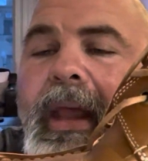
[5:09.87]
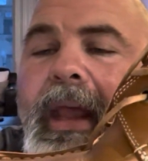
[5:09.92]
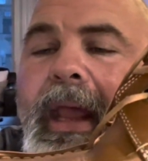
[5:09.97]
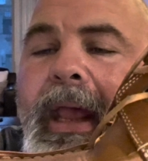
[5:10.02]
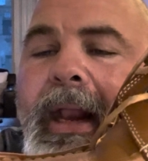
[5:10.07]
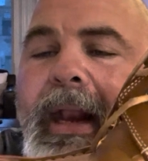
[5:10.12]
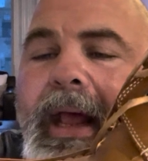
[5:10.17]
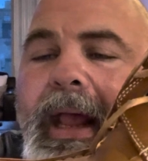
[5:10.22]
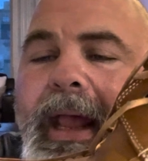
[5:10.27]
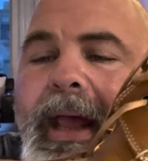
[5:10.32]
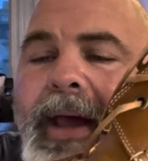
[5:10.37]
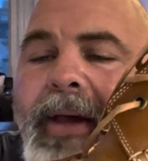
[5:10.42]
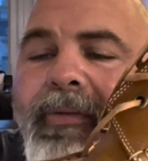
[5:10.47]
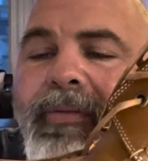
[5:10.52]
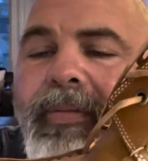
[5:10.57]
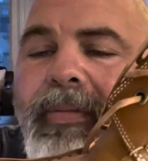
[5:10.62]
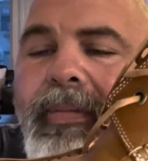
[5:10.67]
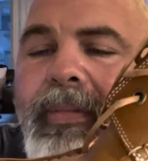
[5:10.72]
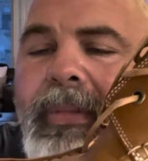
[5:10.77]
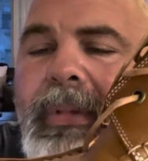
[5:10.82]
and I have
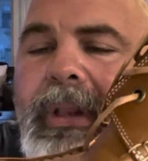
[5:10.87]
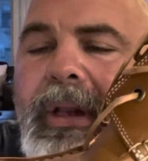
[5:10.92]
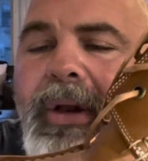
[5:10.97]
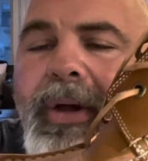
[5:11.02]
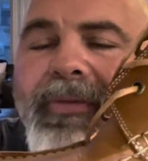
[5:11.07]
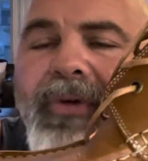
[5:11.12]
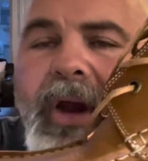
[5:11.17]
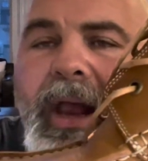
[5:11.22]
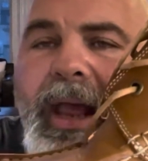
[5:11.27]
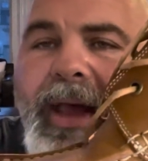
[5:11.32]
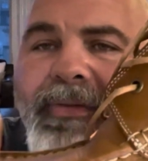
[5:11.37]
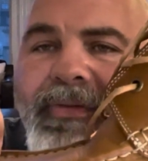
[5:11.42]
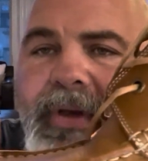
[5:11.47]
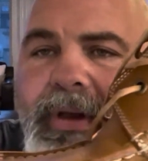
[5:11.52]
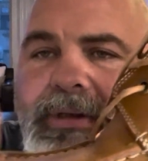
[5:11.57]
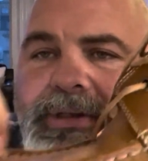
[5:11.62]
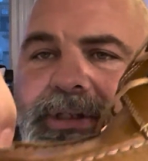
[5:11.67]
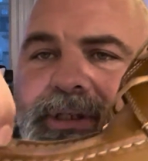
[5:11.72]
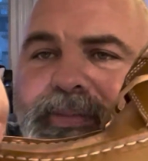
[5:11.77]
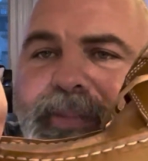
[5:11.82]
a little over ½
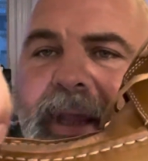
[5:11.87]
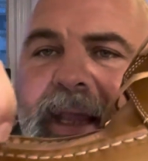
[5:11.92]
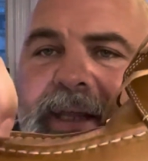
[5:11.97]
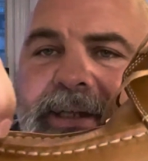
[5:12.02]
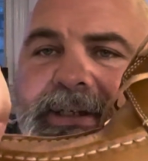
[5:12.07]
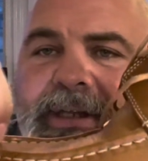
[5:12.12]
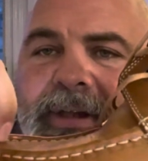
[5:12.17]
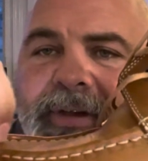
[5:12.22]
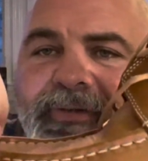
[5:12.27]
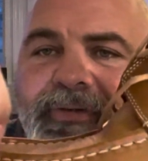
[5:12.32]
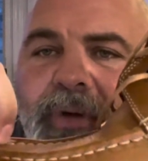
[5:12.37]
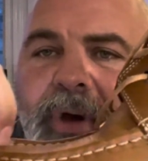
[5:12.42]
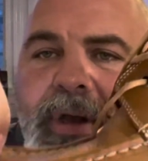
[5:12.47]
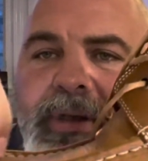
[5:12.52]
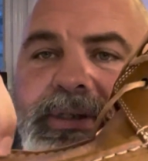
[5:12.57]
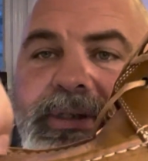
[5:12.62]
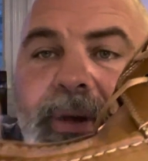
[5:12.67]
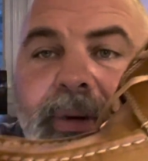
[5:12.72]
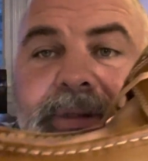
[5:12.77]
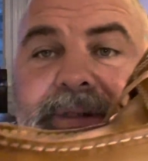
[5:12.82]
inch space in the
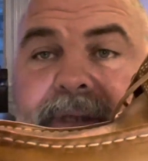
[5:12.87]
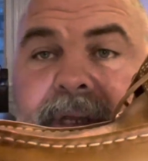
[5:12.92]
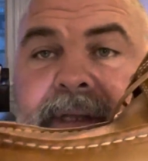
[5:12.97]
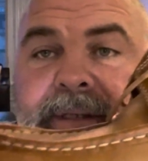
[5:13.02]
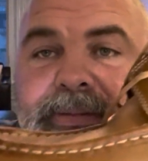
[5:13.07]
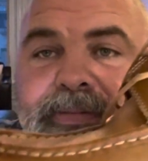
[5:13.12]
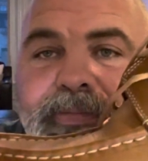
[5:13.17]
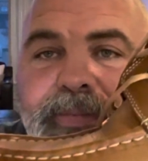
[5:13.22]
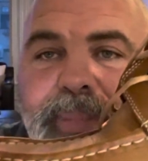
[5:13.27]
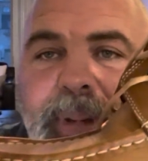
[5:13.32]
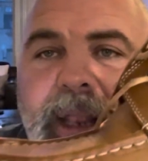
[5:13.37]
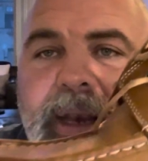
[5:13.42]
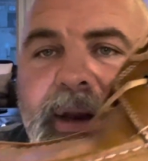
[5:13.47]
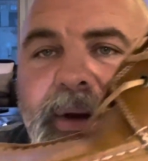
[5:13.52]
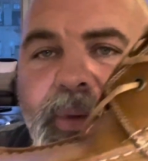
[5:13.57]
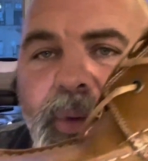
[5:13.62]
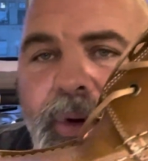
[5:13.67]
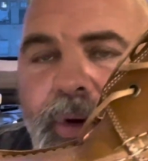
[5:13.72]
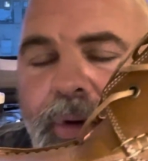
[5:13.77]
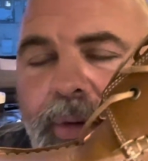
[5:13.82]
front, so it's plenty
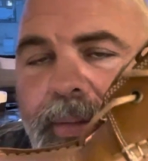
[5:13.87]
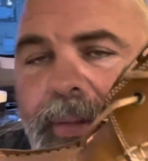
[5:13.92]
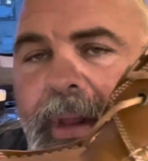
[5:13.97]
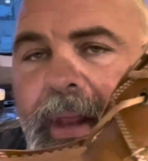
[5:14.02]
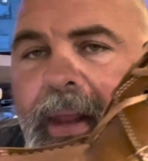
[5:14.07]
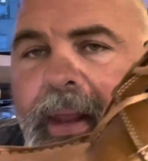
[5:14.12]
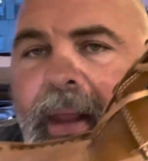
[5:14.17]
of room.